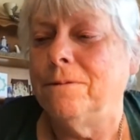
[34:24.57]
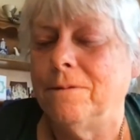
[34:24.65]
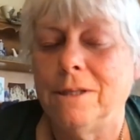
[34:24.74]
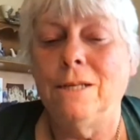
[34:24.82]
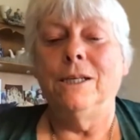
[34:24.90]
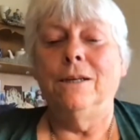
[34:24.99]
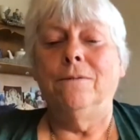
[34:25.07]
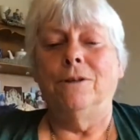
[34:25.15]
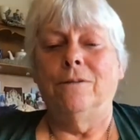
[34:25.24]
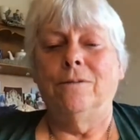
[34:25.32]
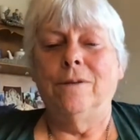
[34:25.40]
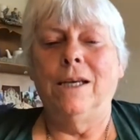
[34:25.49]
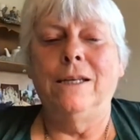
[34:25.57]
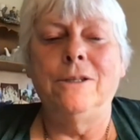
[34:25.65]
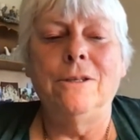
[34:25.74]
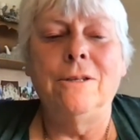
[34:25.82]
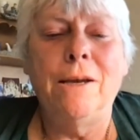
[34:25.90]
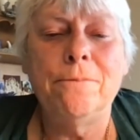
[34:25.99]
you know whatever and
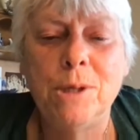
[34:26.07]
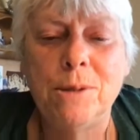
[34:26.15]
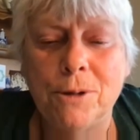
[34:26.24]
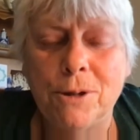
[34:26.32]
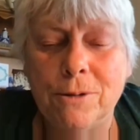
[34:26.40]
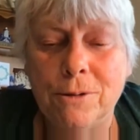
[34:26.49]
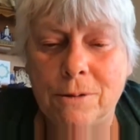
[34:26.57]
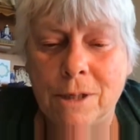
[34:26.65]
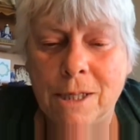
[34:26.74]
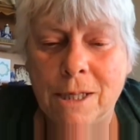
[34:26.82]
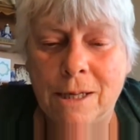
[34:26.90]
you have people who